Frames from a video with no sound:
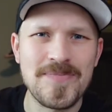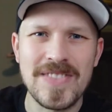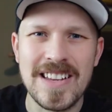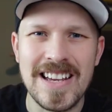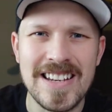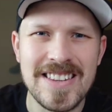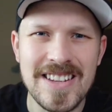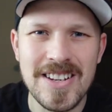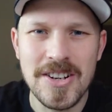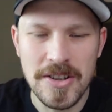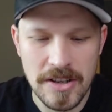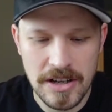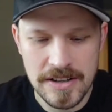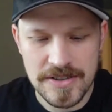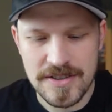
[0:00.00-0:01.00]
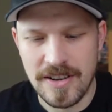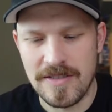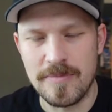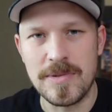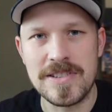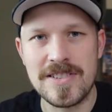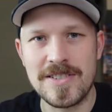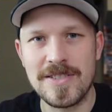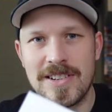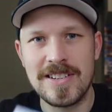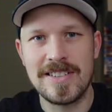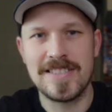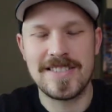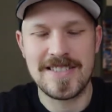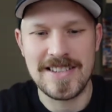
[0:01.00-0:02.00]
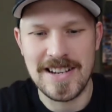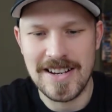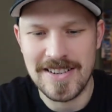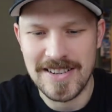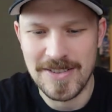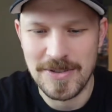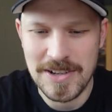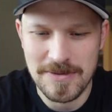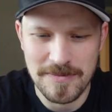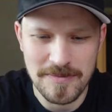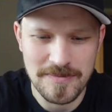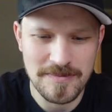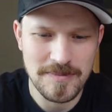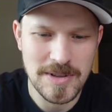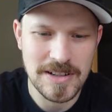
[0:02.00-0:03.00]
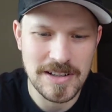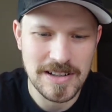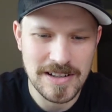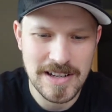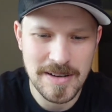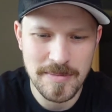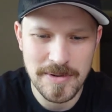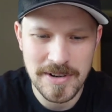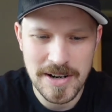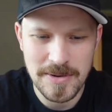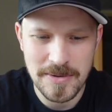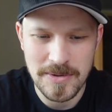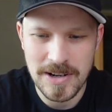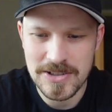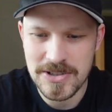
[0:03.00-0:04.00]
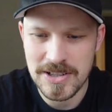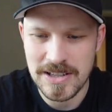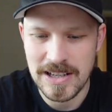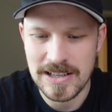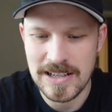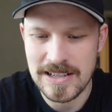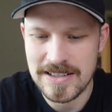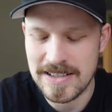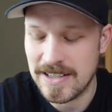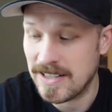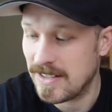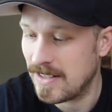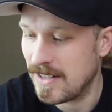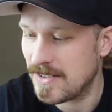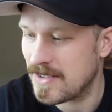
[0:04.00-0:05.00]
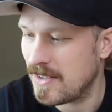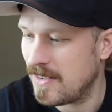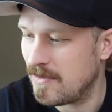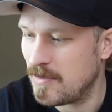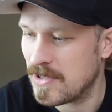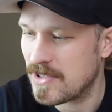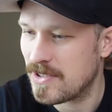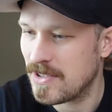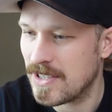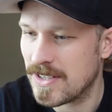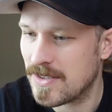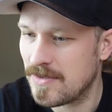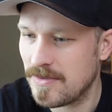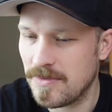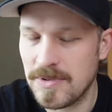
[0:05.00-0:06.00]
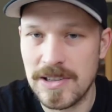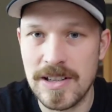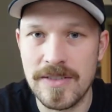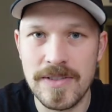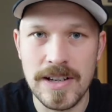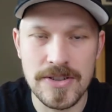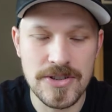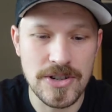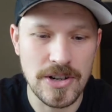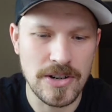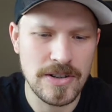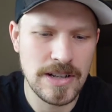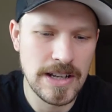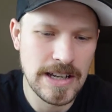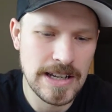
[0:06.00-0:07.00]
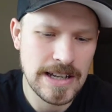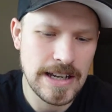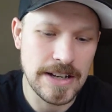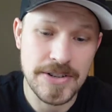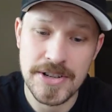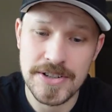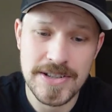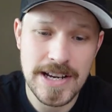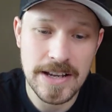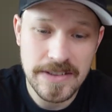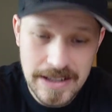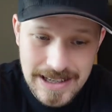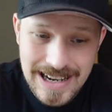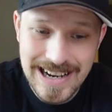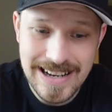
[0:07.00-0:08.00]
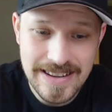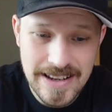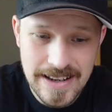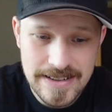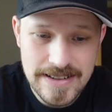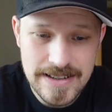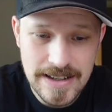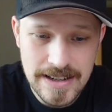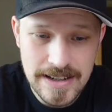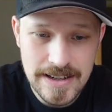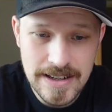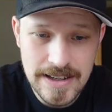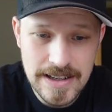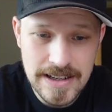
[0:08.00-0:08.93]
Like, you know, the Unsolved Mystery sound. Kimber and I were watching that last night. Unsolved Mysteries. We love that show. It turns out the guy the